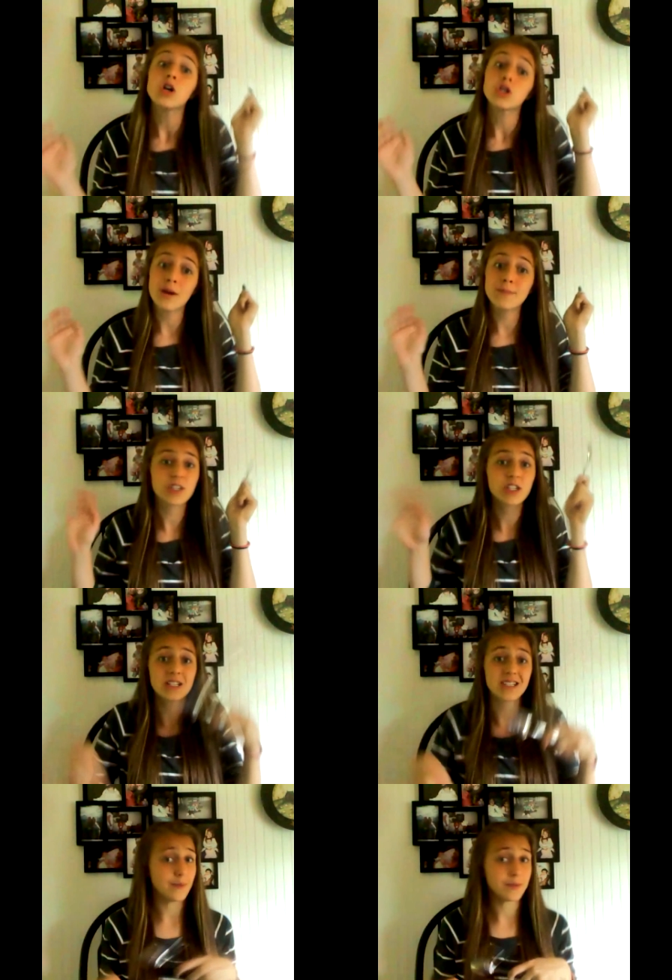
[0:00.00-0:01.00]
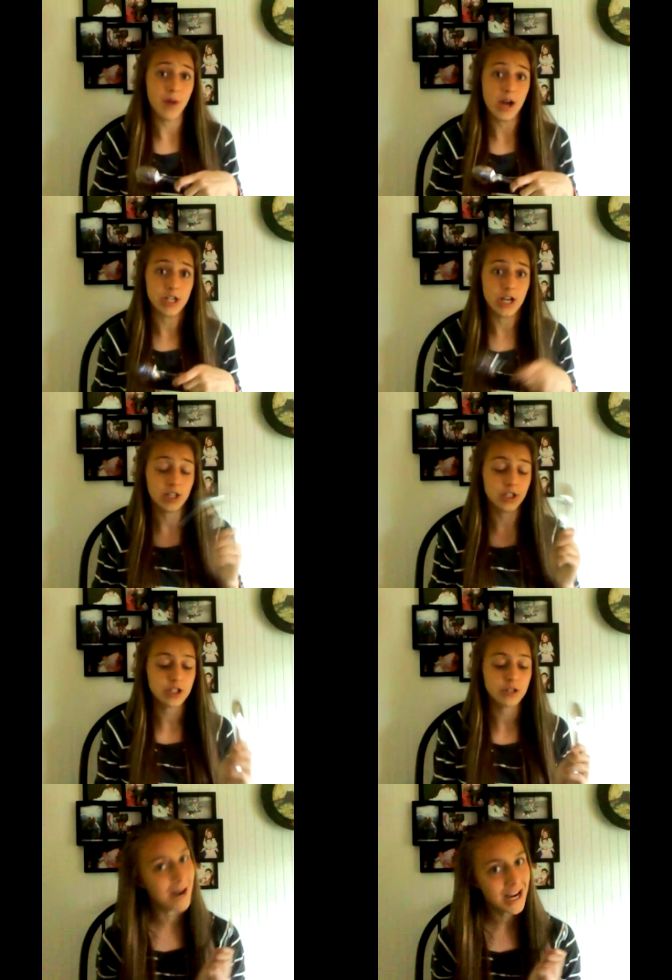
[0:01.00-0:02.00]
So I'm just gonna skip to my challenge.
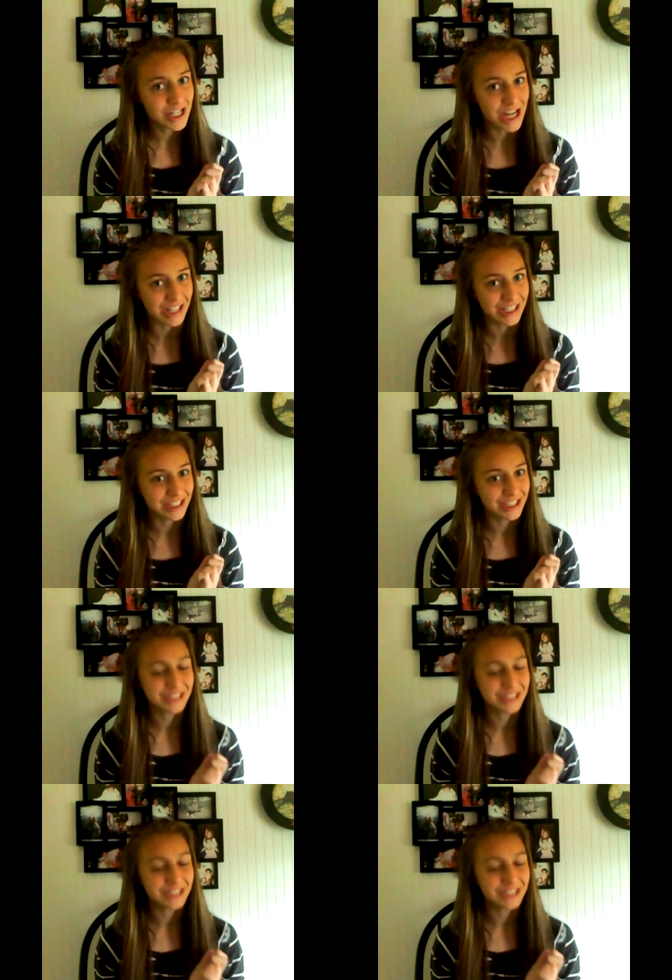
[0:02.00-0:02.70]
My challenge,